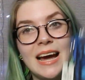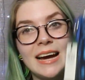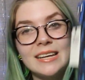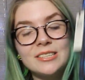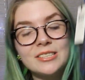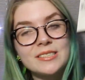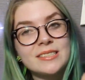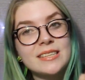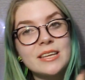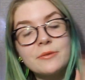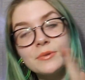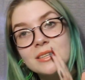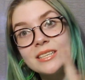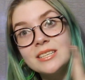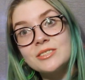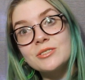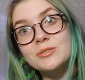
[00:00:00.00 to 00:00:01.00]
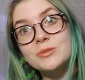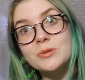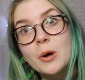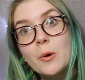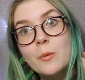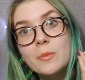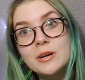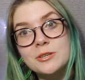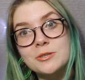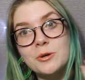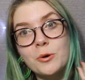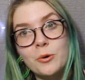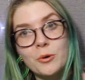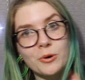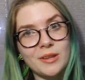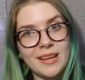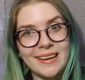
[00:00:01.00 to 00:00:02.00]
I just, they released so much
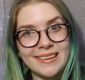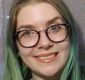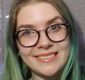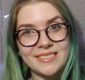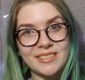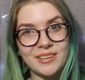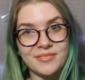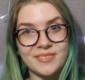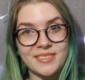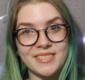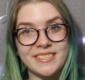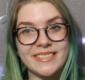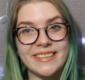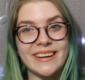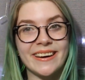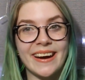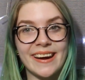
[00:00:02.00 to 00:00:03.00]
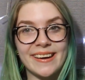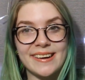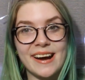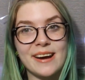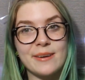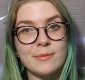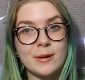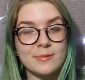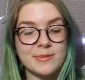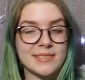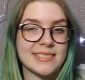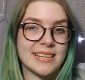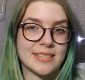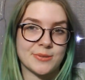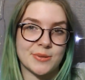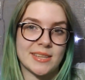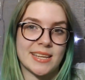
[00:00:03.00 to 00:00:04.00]
Coraline stuff this year, and I'm
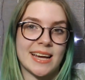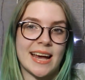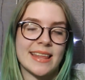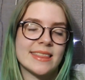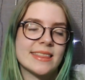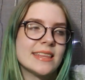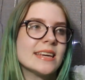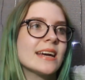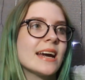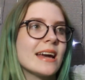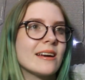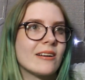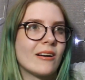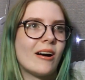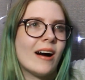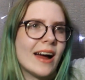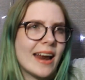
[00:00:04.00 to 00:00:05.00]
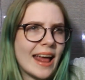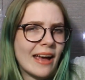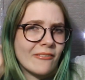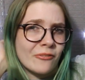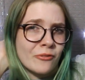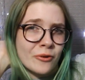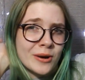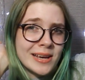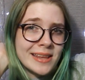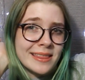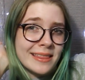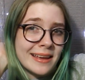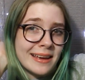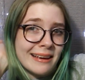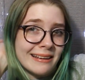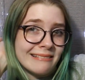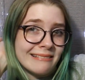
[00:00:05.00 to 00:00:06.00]
obsessed with it. I think I got everything.